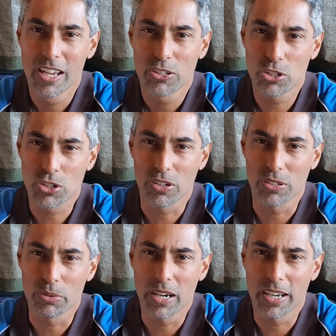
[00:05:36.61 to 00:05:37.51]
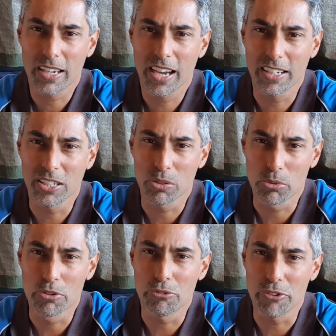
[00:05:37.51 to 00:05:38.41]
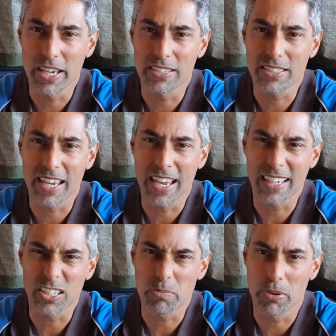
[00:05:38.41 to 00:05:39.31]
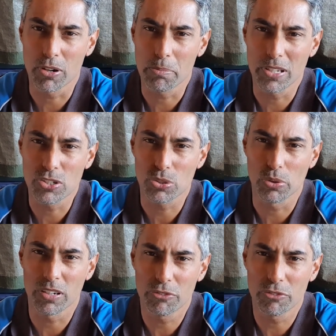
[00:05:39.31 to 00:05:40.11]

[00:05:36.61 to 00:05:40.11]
Just got to cut in a roof vent and get some bonnet pins sorted,